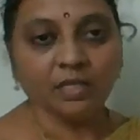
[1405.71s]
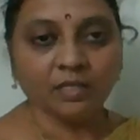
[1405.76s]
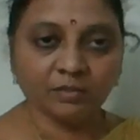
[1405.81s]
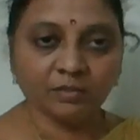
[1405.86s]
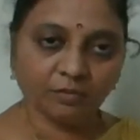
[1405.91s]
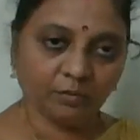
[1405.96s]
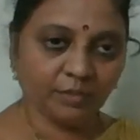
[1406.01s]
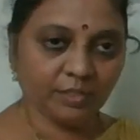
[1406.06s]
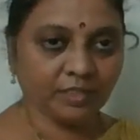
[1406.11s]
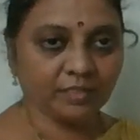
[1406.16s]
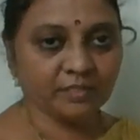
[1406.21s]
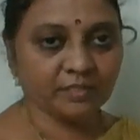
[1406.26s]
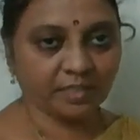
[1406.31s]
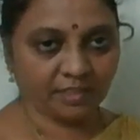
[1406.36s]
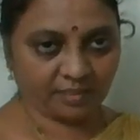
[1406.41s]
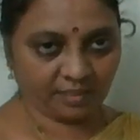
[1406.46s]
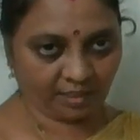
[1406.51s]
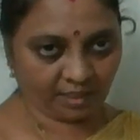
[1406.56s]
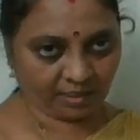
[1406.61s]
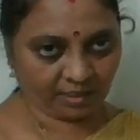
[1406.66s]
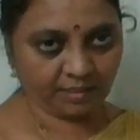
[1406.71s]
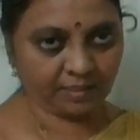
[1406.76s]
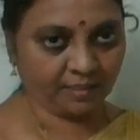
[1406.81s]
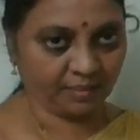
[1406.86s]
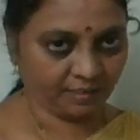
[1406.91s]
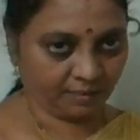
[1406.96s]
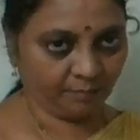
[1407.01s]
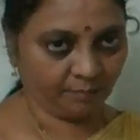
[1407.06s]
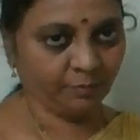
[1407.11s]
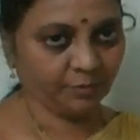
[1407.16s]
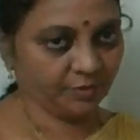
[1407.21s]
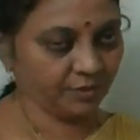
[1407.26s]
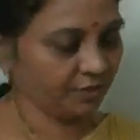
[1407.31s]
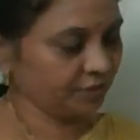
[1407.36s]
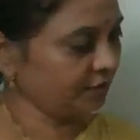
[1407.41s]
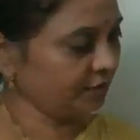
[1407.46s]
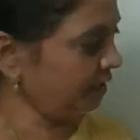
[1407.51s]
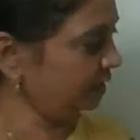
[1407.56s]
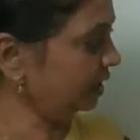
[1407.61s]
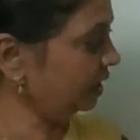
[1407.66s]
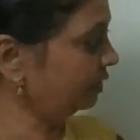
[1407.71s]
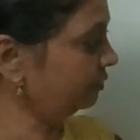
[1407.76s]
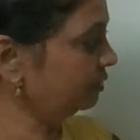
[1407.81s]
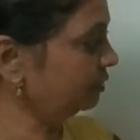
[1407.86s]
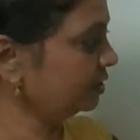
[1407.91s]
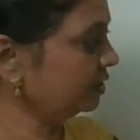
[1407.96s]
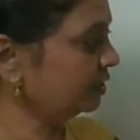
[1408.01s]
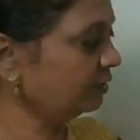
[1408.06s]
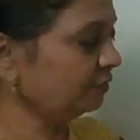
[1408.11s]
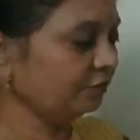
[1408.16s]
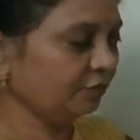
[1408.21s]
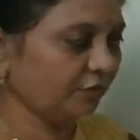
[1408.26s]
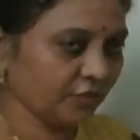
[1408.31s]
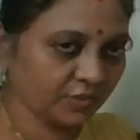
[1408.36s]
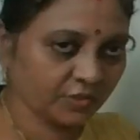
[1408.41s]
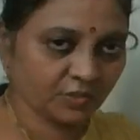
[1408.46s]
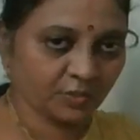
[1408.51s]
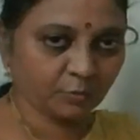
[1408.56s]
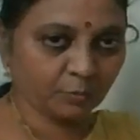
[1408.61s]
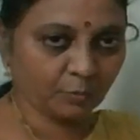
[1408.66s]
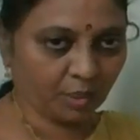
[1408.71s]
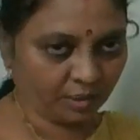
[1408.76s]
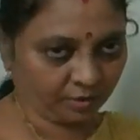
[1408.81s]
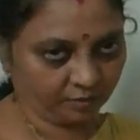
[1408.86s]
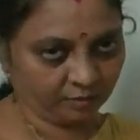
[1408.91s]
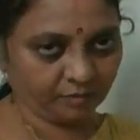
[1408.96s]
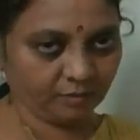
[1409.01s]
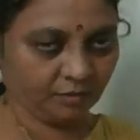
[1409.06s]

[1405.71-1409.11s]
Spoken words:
So in such cases, the position, he was the first one.